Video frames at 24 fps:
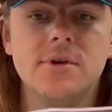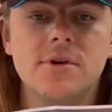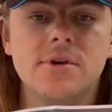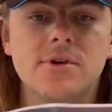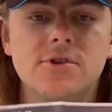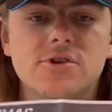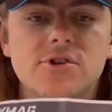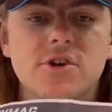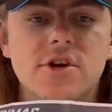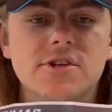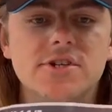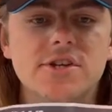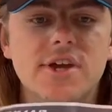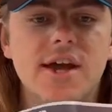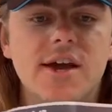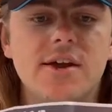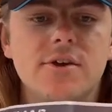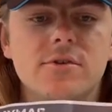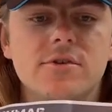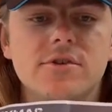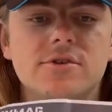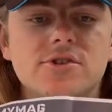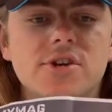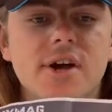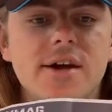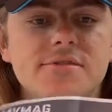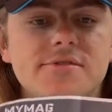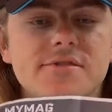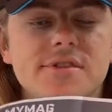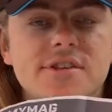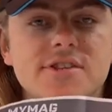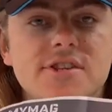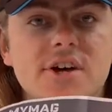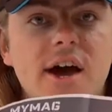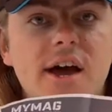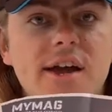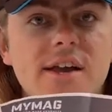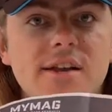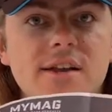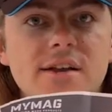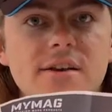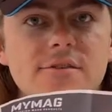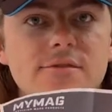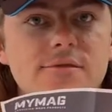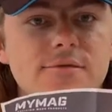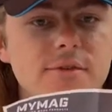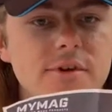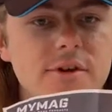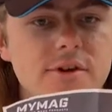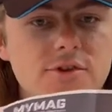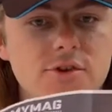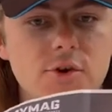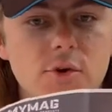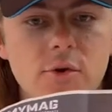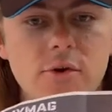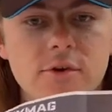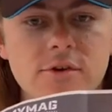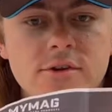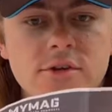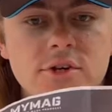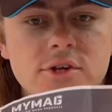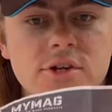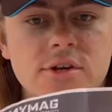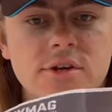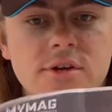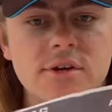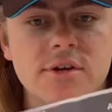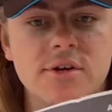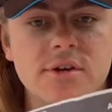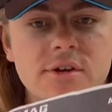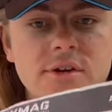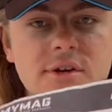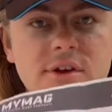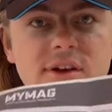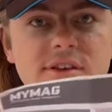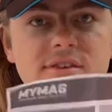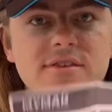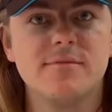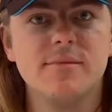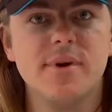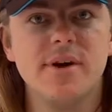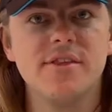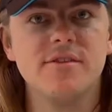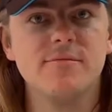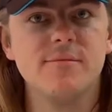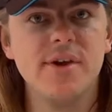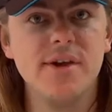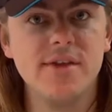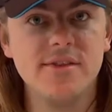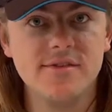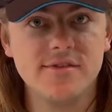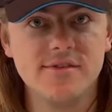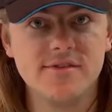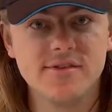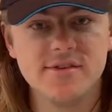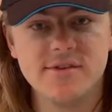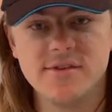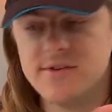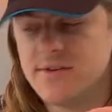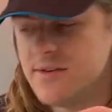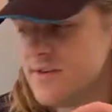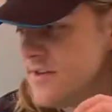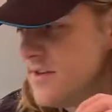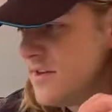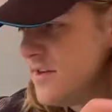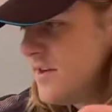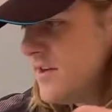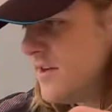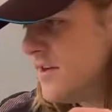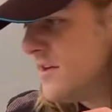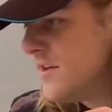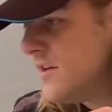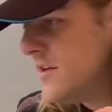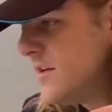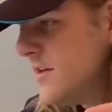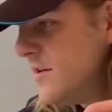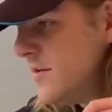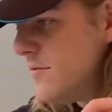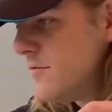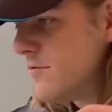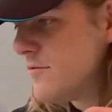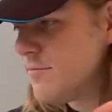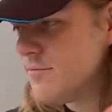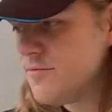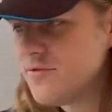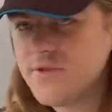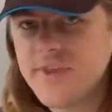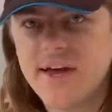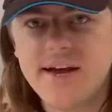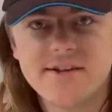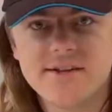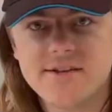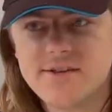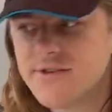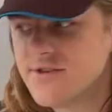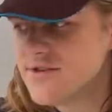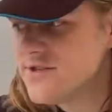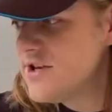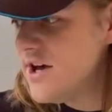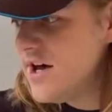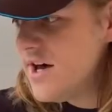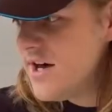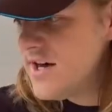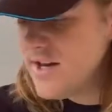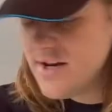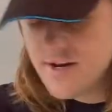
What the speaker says: Shows you how to adjust the tightness for your torch and some other bits. We'll put that to the side.